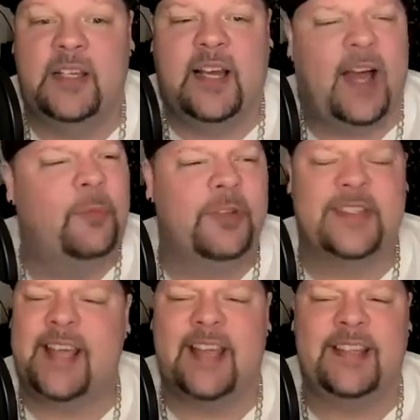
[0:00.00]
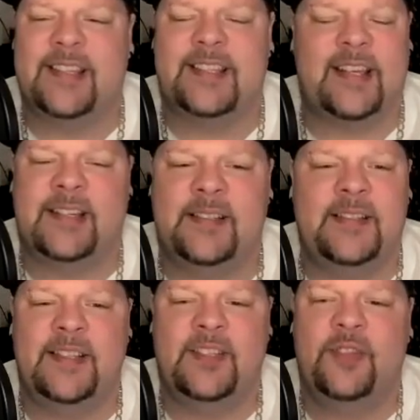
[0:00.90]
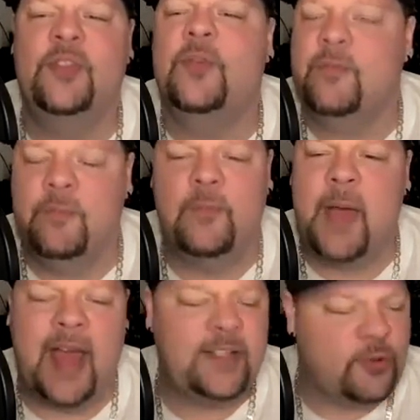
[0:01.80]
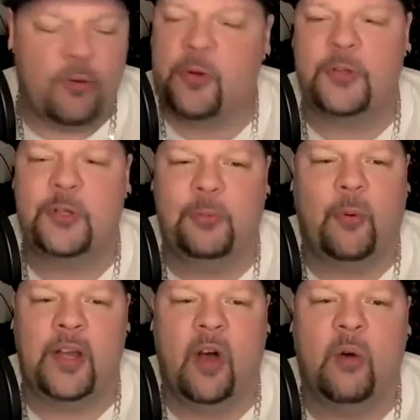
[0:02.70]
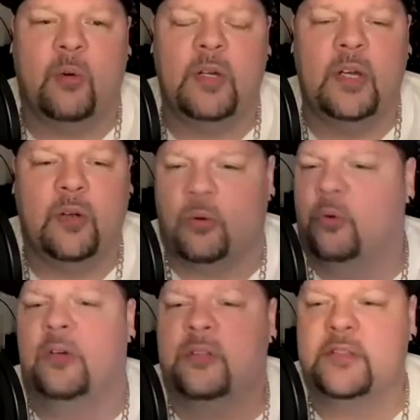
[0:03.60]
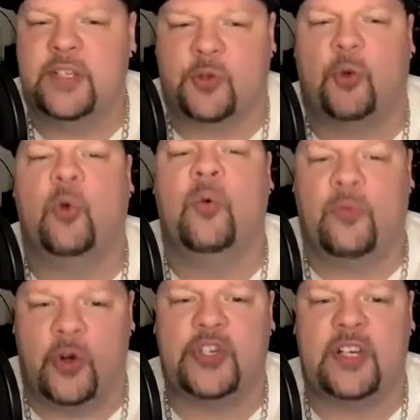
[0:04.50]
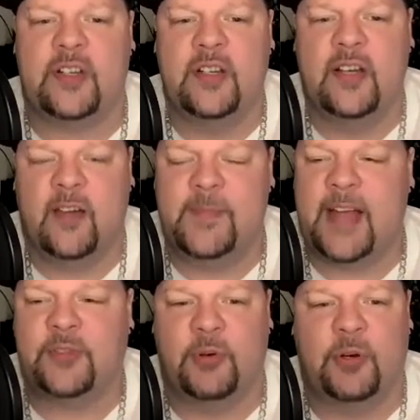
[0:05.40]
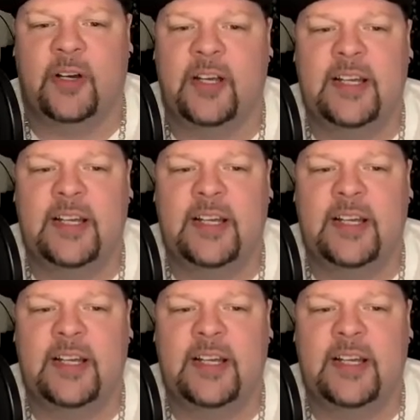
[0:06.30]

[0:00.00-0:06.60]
I will say this Mads Kruger 2.0, cruel. This cruel version of Mads Kruger.